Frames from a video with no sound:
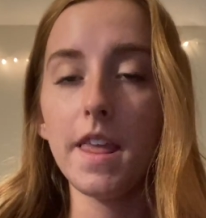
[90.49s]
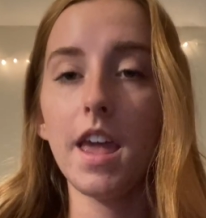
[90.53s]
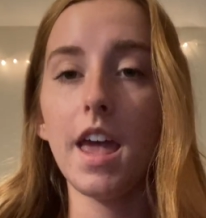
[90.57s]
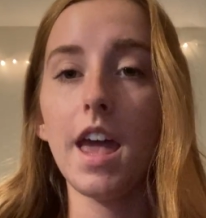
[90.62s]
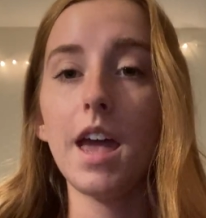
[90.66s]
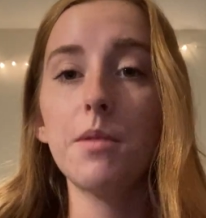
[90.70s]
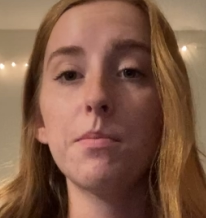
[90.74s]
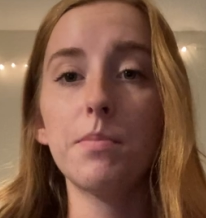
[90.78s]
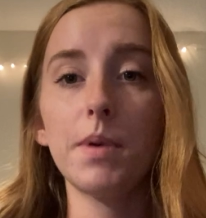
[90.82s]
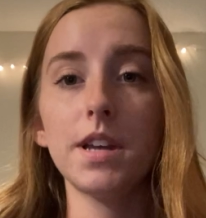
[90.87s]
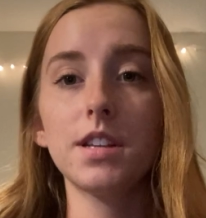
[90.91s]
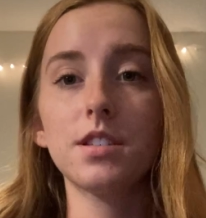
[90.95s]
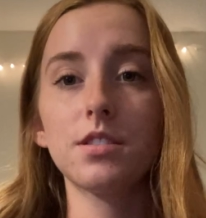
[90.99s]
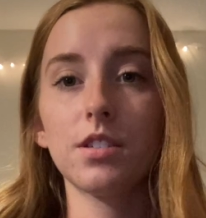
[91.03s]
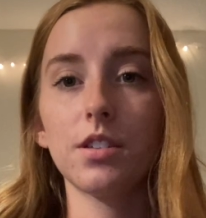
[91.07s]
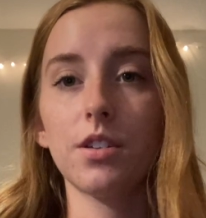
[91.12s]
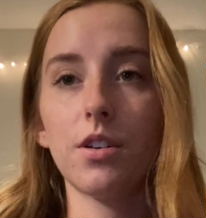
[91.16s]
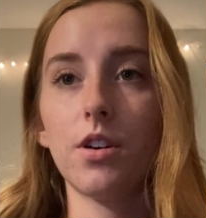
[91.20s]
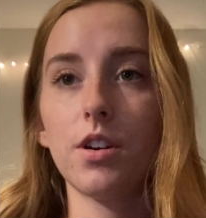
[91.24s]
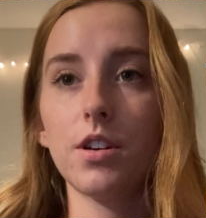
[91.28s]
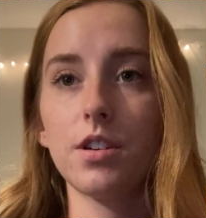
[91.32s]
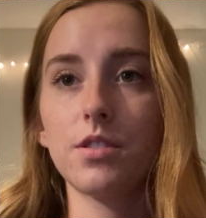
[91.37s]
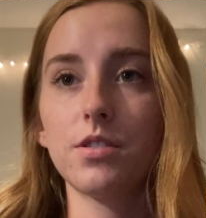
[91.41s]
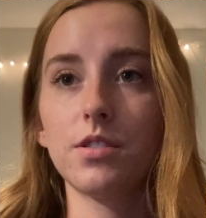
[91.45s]
And based on the
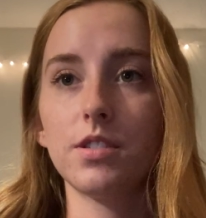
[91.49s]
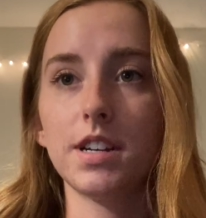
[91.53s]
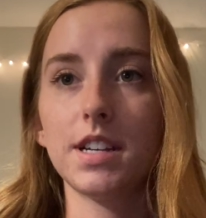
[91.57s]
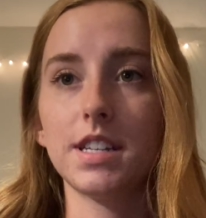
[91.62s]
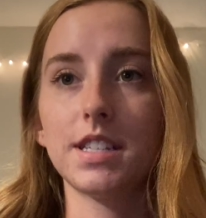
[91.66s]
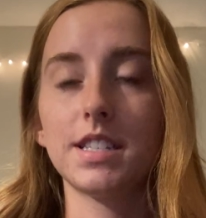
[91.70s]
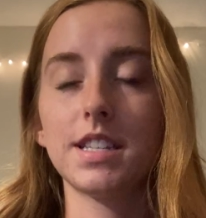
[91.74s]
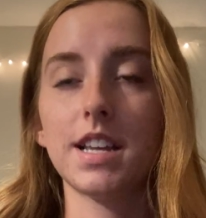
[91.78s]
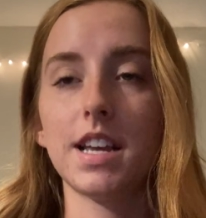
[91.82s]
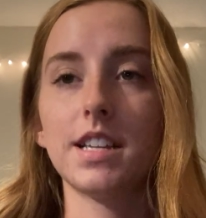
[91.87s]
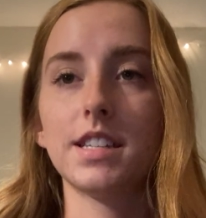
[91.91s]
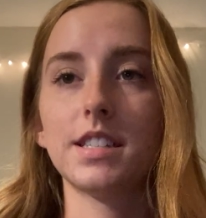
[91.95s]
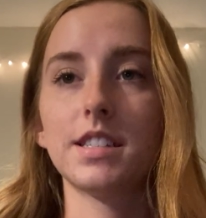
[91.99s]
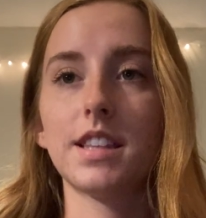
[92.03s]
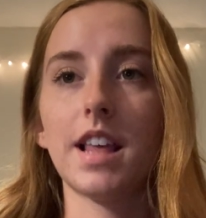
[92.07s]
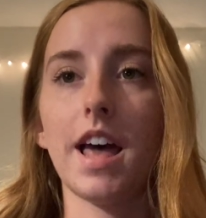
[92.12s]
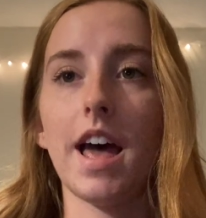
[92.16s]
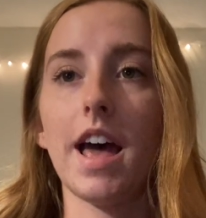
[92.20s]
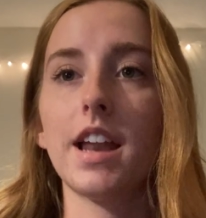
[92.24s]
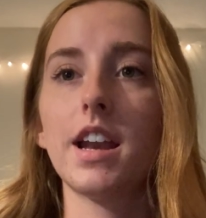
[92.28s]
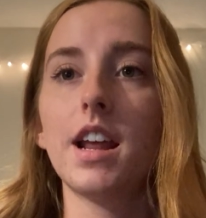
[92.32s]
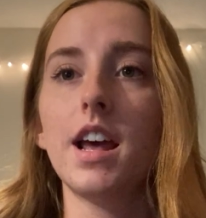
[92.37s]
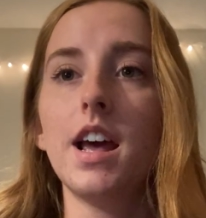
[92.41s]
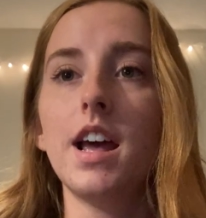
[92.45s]
article, it says
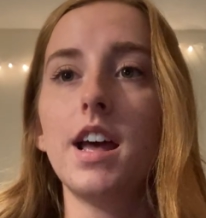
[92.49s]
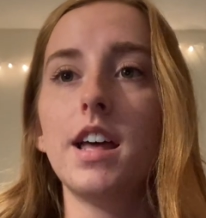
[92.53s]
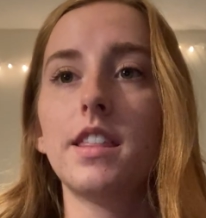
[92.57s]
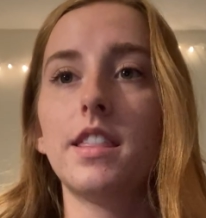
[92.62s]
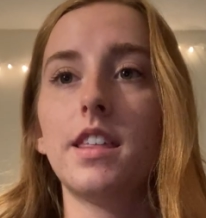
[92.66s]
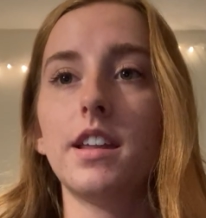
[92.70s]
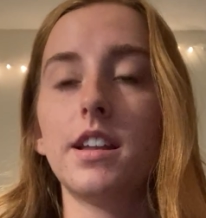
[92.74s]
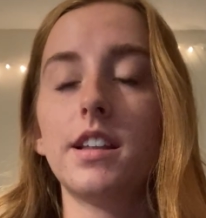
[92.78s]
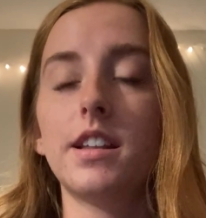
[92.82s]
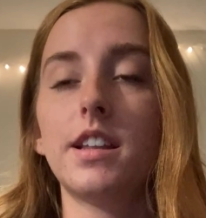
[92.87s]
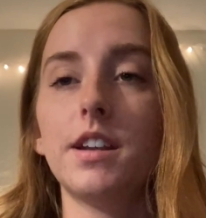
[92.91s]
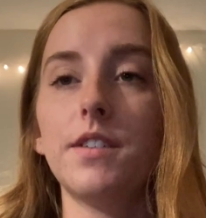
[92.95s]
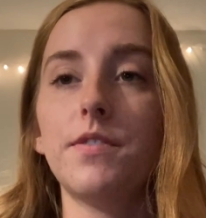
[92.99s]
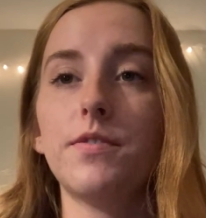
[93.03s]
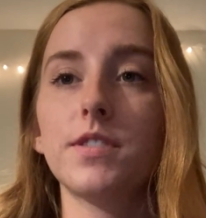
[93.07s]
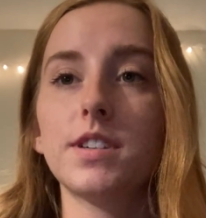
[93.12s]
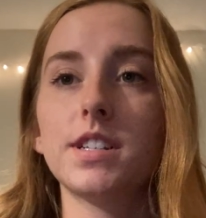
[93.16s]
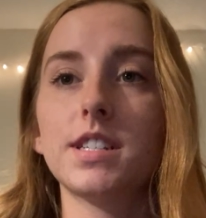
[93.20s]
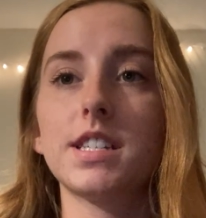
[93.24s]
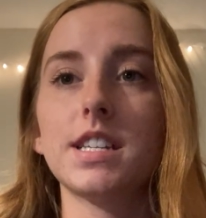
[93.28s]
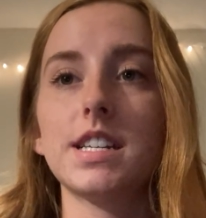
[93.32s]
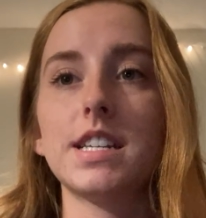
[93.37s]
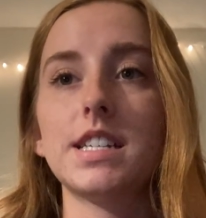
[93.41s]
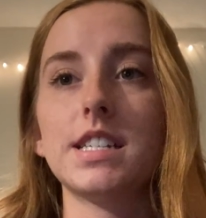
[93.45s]
that the
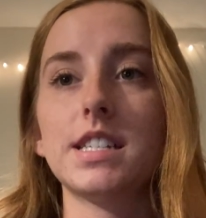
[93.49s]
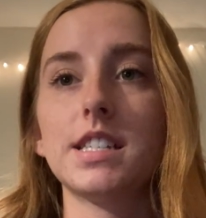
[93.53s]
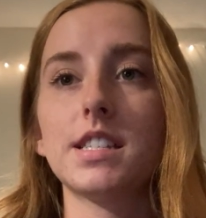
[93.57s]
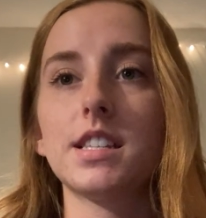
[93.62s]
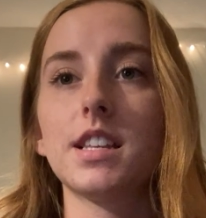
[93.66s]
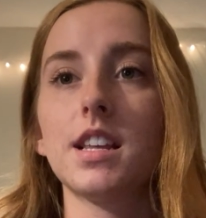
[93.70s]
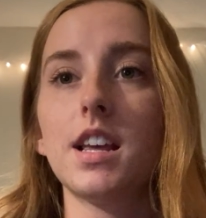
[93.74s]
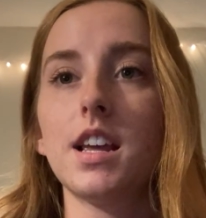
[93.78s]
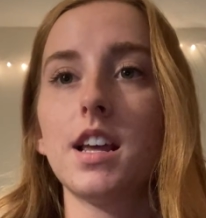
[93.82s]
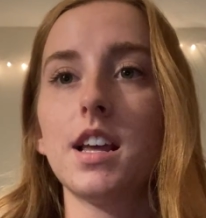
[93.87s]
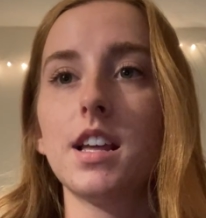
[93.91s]
difference is